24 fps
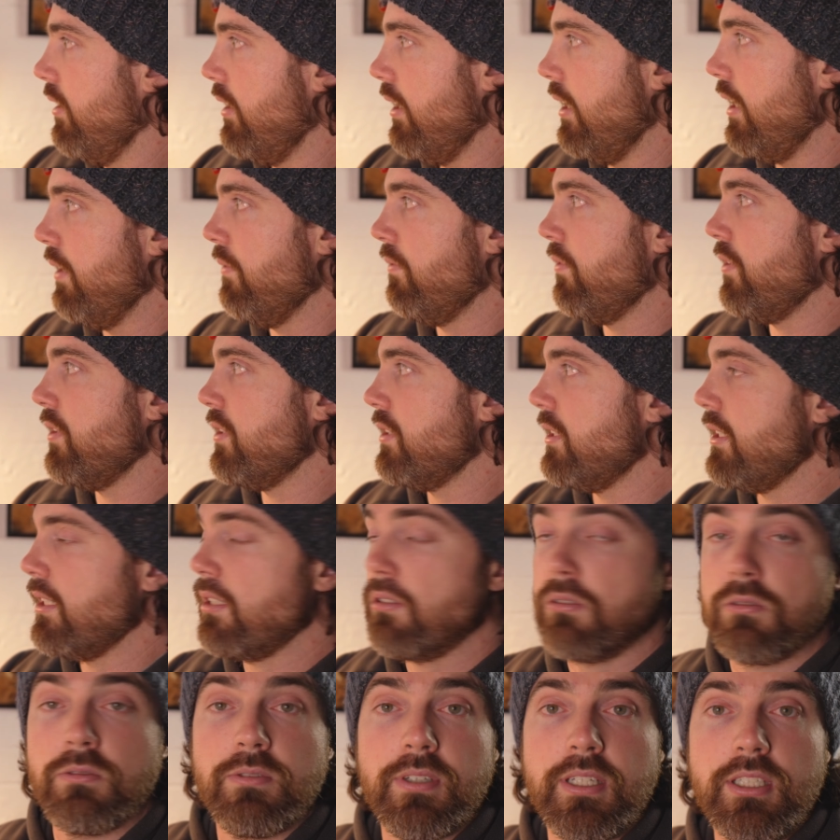every
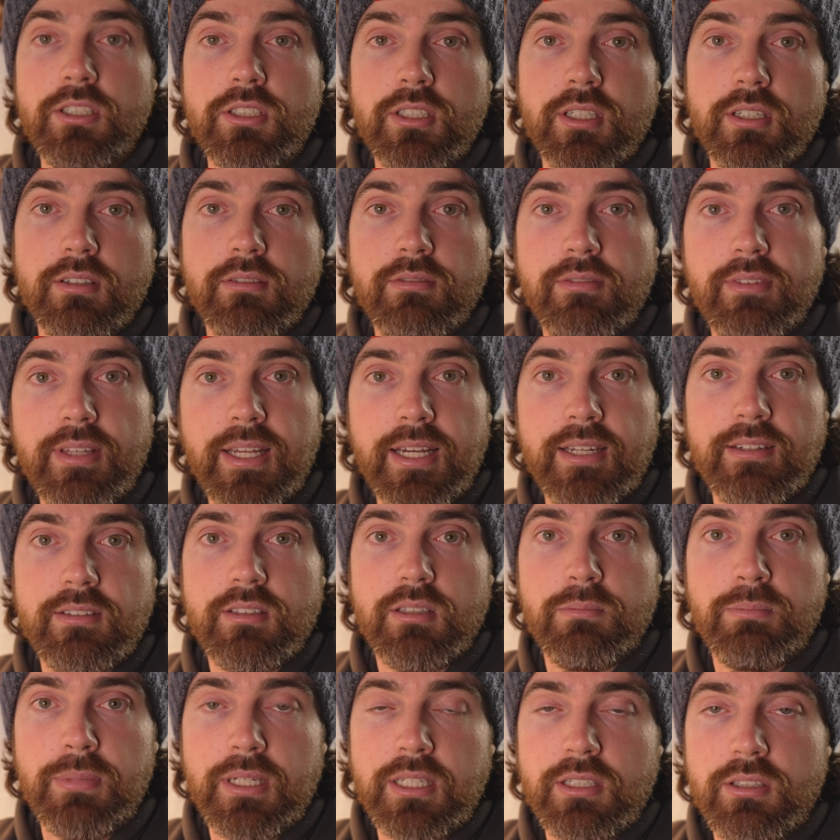single feature that
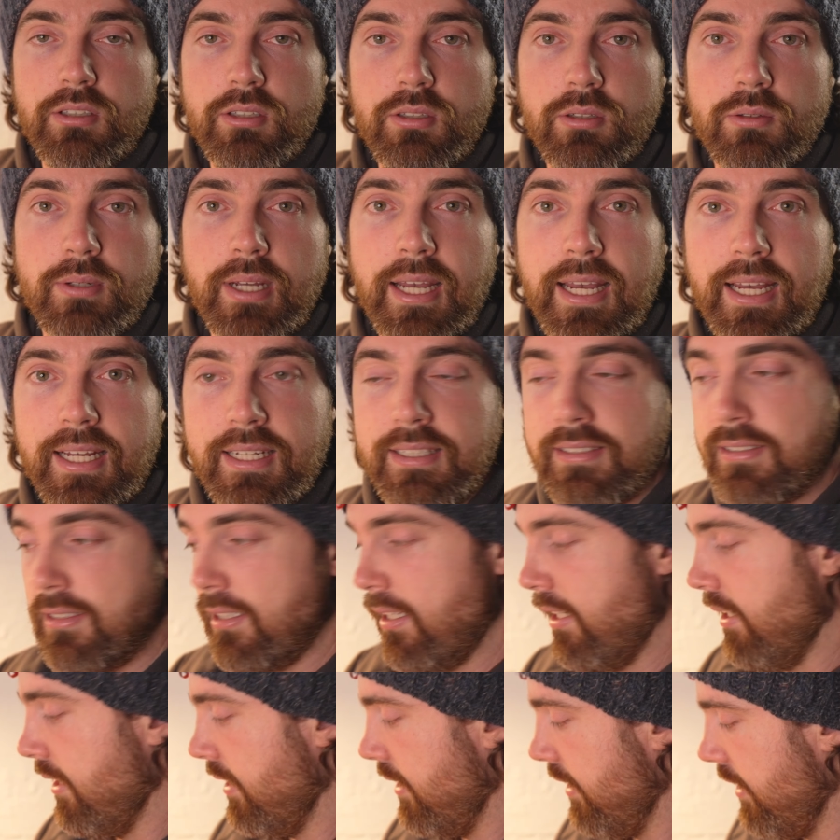the BenQ has.
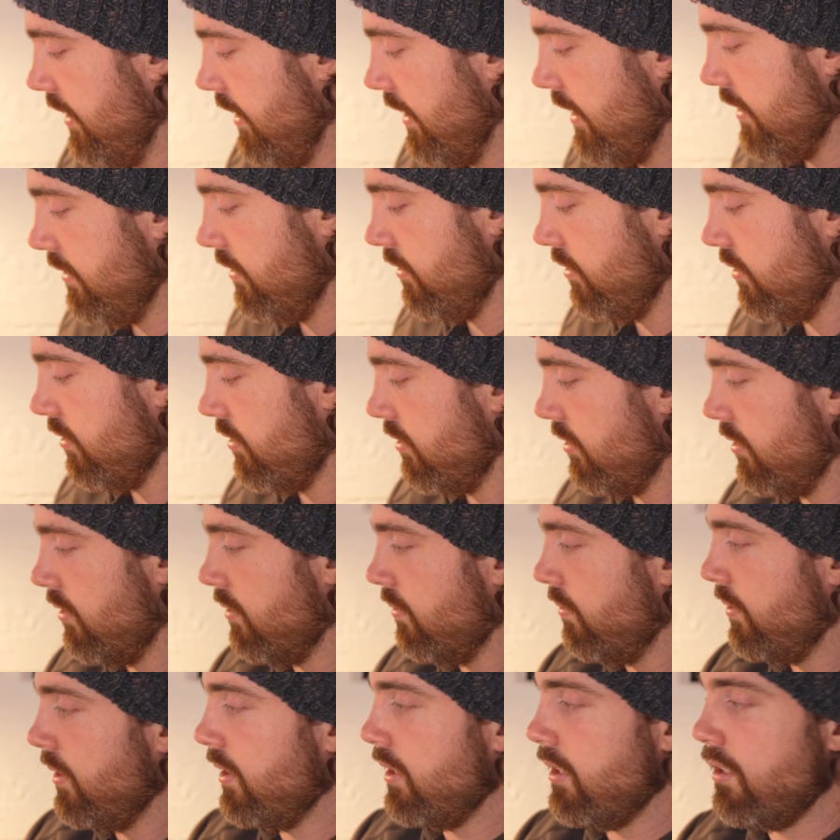It has got a
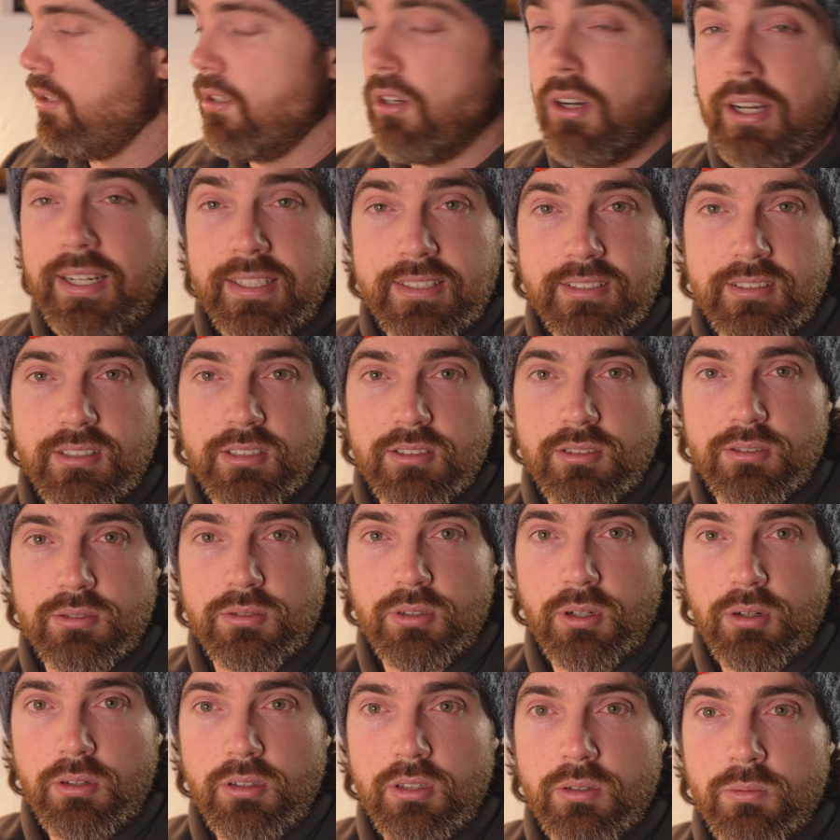really nice
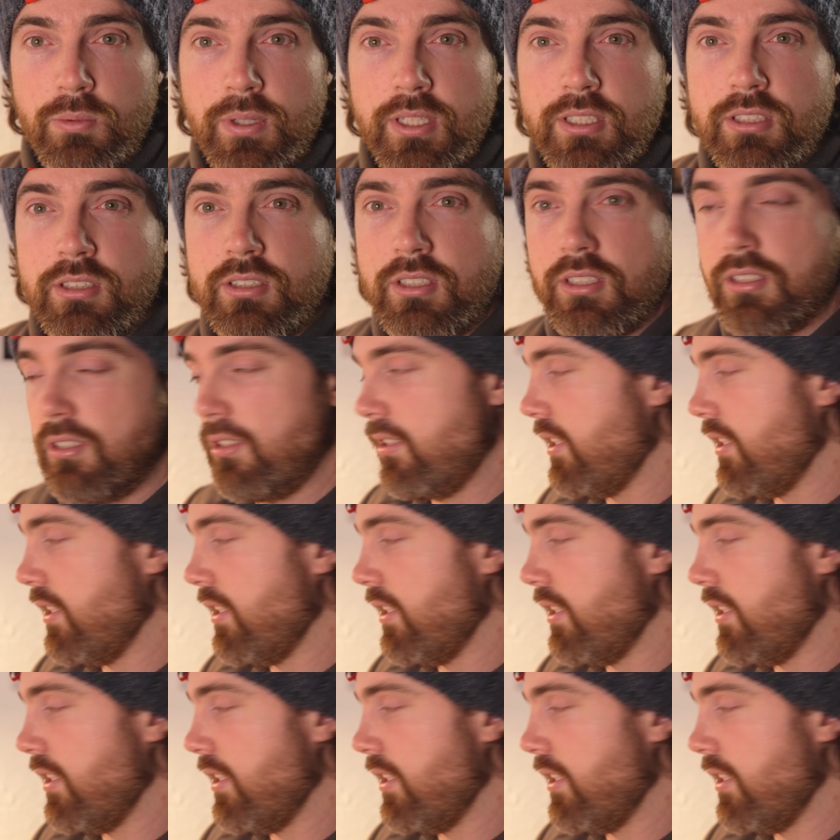controller which just